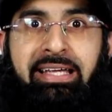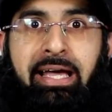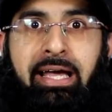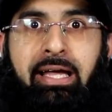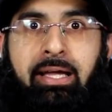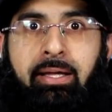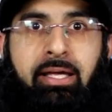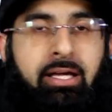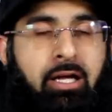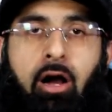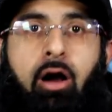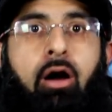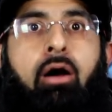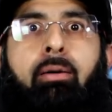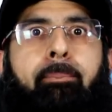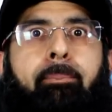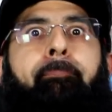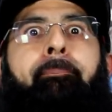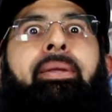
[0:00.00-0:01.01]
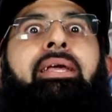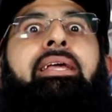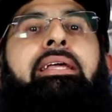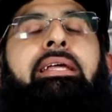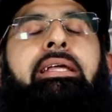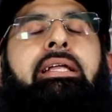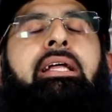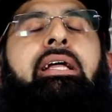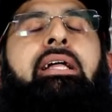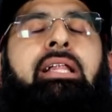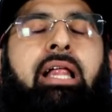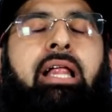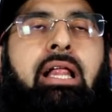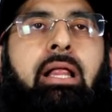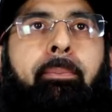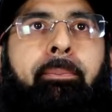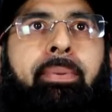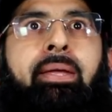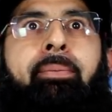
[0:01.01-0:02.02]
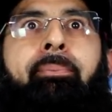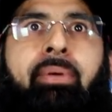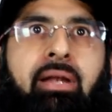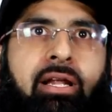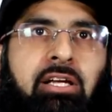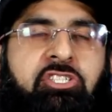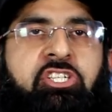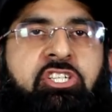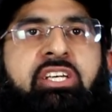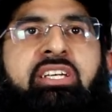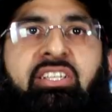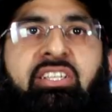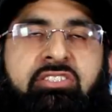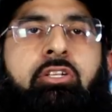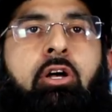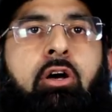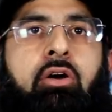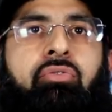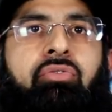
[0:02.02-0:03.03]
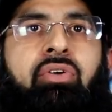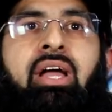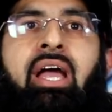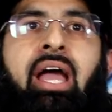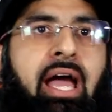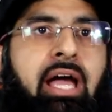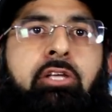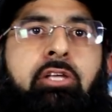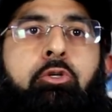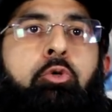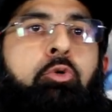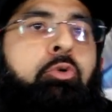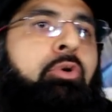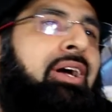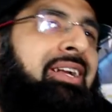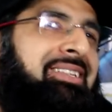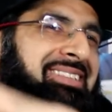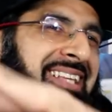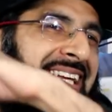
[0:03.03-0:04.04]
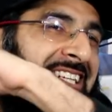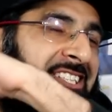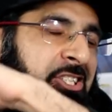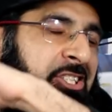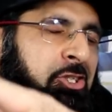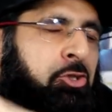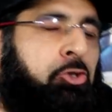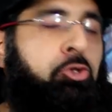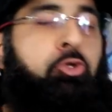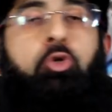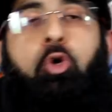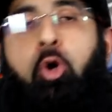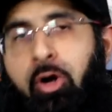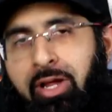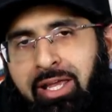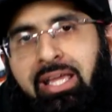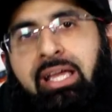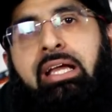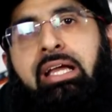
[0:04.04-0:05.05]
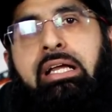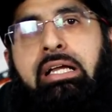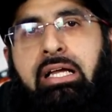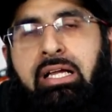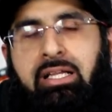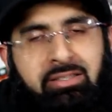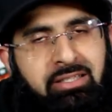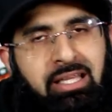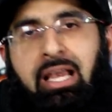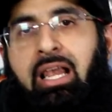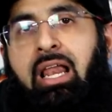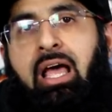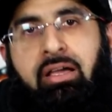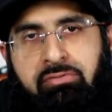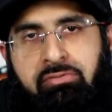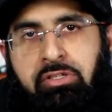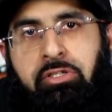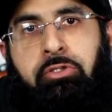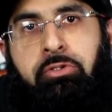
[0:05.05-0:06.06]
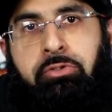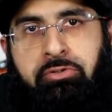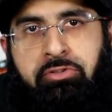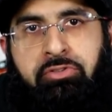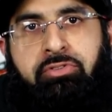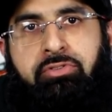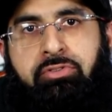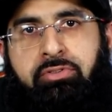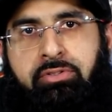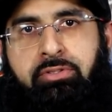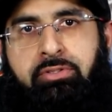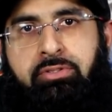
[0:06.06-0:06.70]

Yeah, it can't be uh, uh, people are cheesed off at you destroying their livelihoods.